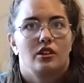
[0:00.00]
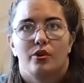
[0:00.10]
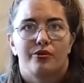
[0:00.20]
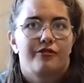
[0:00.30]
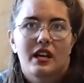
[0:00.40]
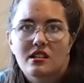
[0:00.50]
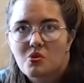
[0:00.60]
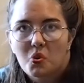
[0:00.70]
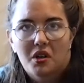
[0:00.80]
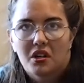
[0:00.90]
your
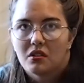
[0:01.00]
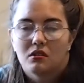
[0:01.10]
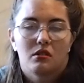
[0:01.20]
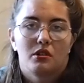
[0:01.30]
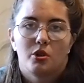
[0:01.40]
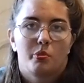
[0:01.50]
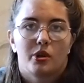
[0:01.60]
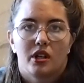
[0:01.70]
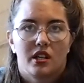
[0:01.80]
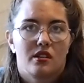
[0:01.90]
face oil, or you
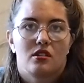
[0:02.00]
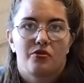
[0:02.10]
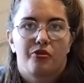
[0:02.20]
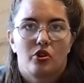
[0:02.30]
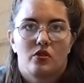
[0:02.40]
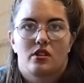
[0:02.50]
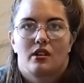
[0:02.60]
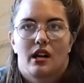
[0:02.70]
put it in the diffuser,